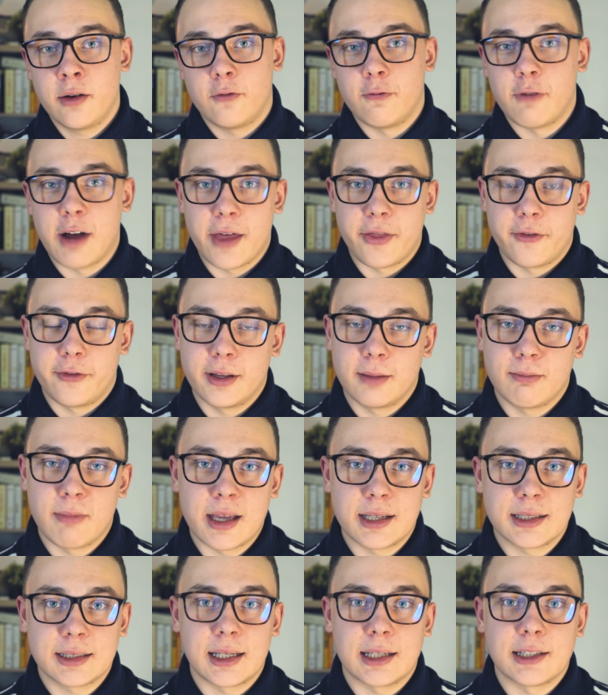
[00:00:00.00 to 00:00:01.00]
Rather, it
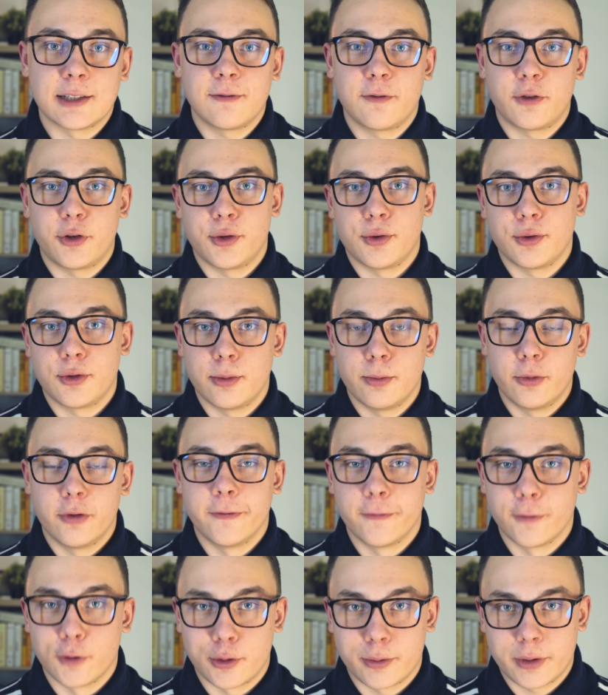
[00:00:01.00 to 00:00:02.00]
makes sense for you to move
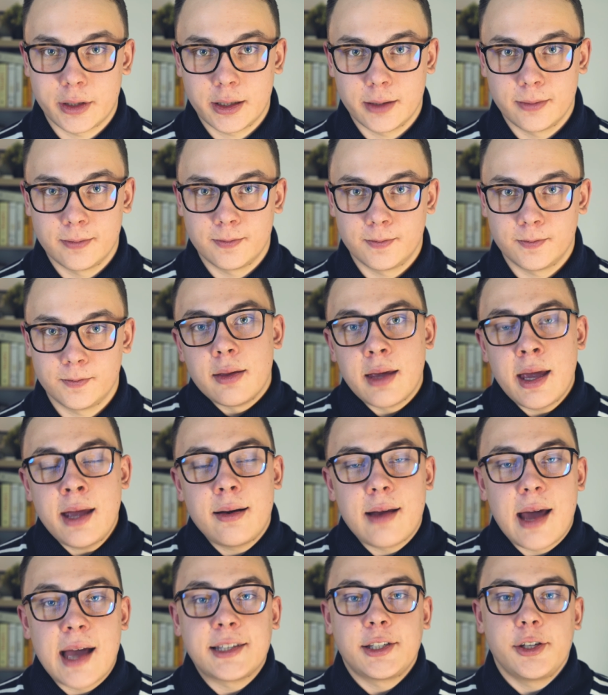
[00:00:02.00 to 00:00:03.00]
forward.
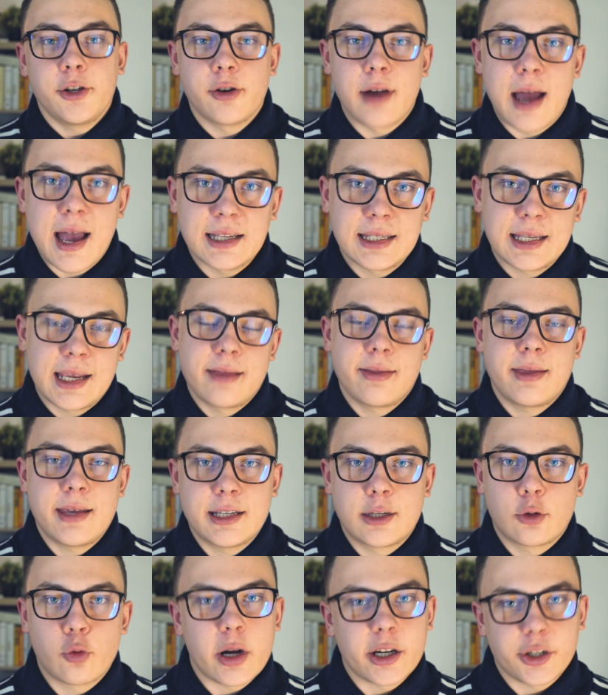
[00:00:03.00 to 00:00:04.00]
Then, as you're asking
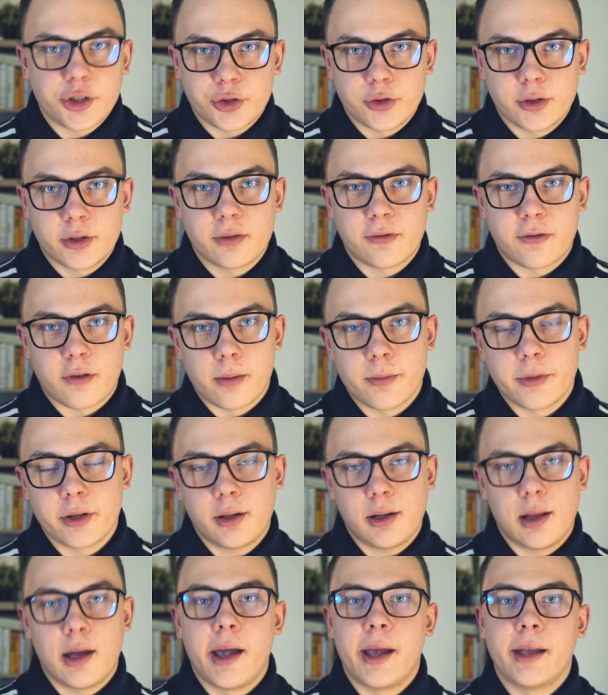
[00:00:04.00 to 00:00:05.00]
these questions from the
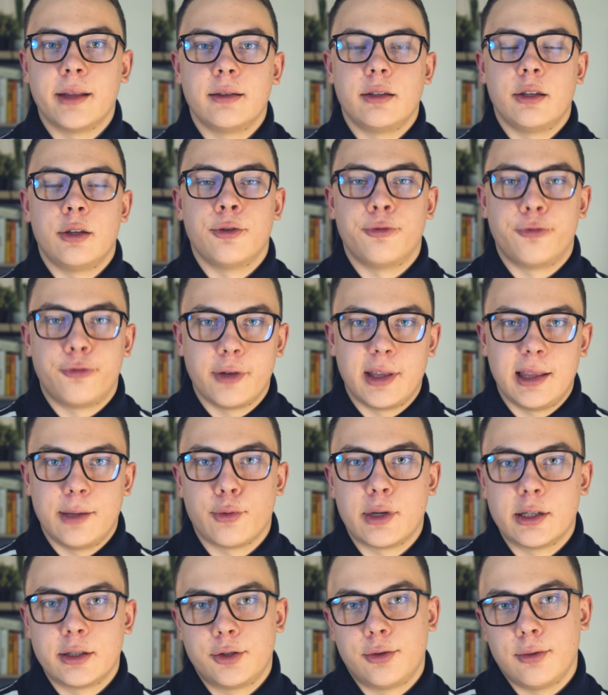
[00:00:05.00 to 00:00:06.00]
client, you really
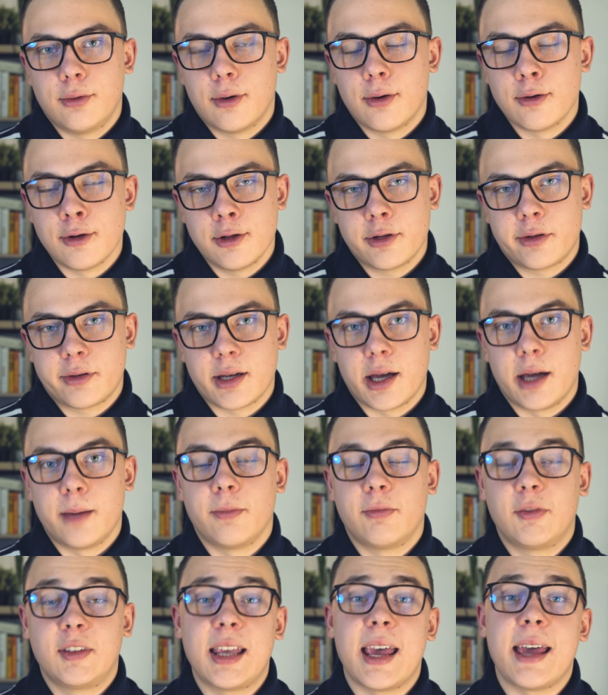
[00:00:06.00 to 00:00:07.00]
want to all the time
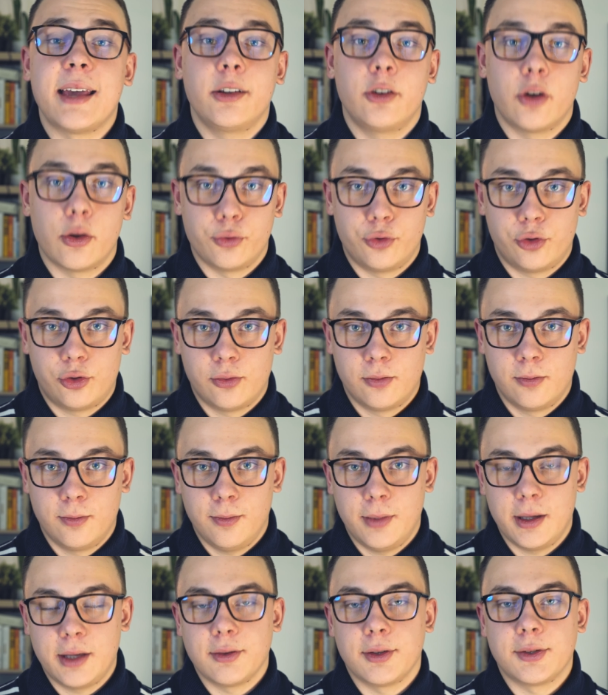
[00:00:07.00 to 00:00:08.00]
take notes,
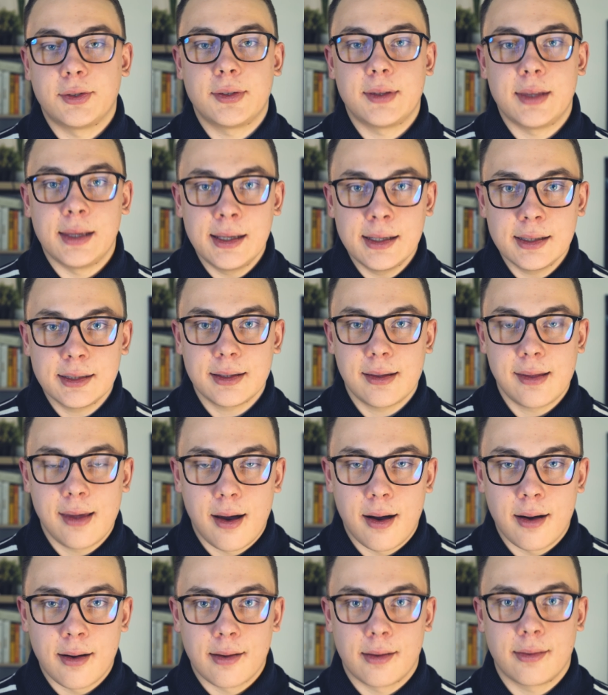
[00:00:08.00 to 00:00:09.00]
because these
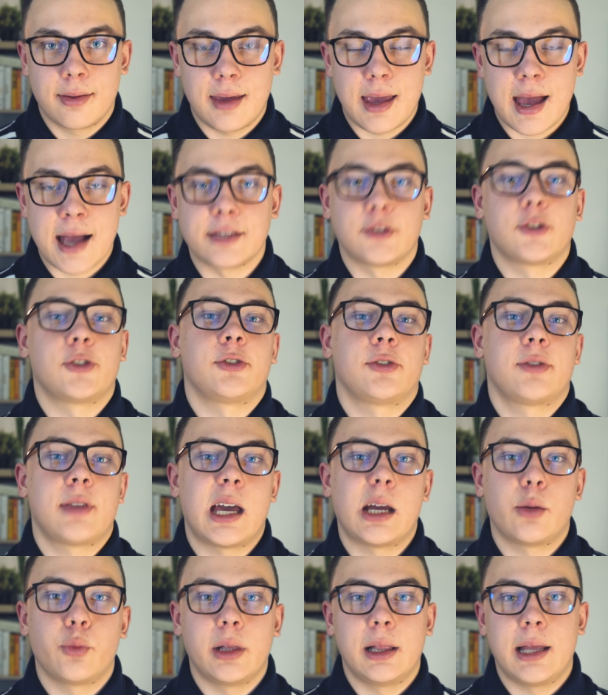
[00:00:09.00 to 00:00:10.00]
are the answers
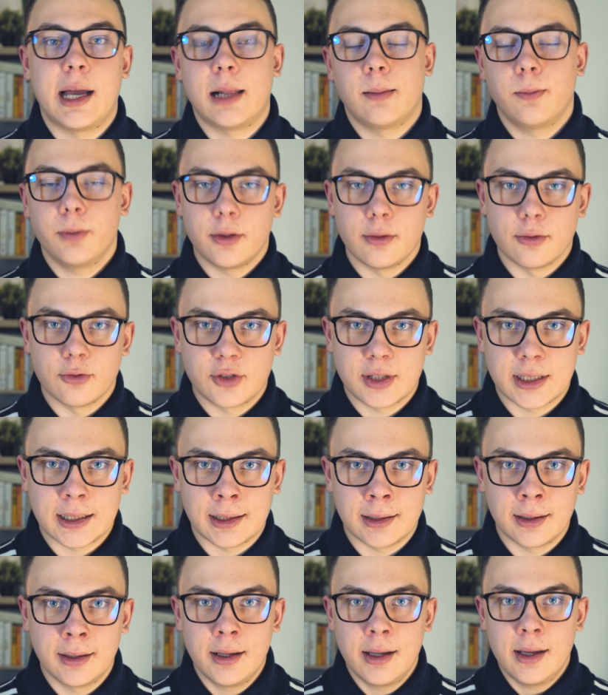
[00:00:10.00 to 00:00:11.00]
that will help you
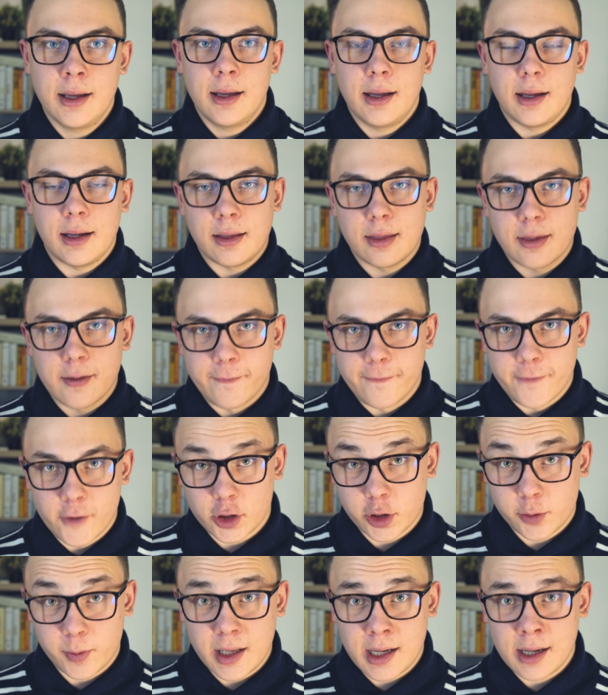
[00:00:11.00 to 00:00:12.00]
sell in the
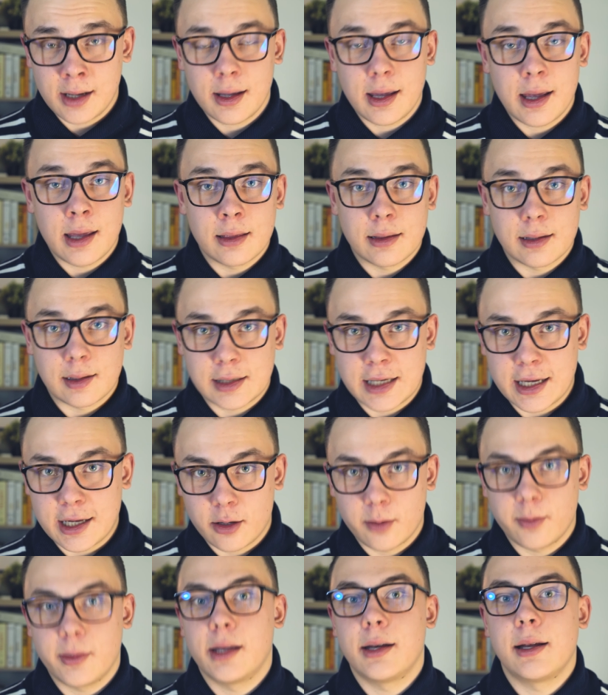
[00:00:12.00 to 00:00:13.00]
first meeting, in the
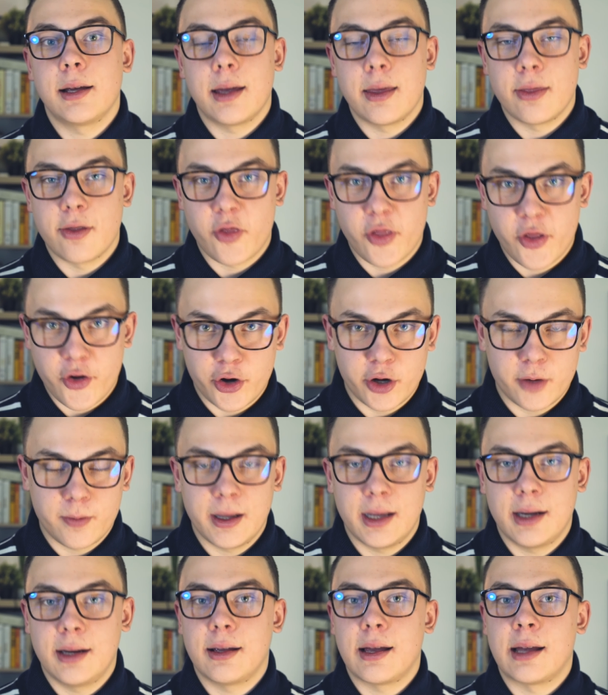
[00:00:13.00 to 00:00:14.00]
second meeting, in the third
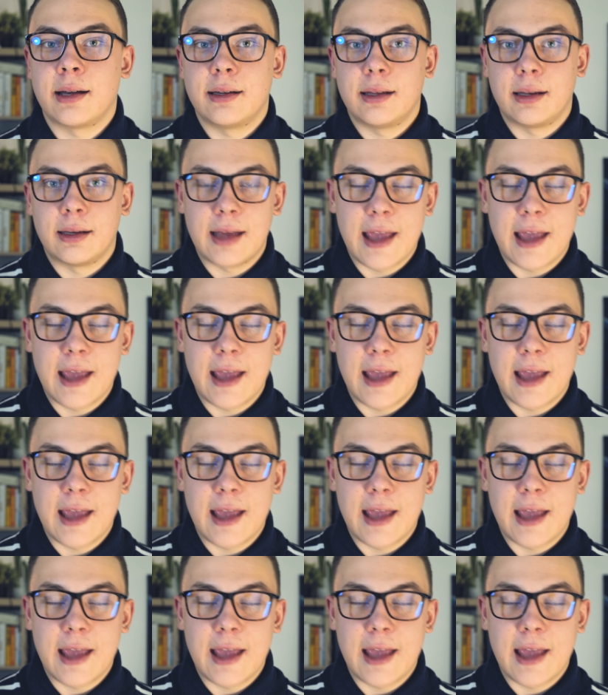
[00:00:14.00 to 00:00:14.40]
meeting, and in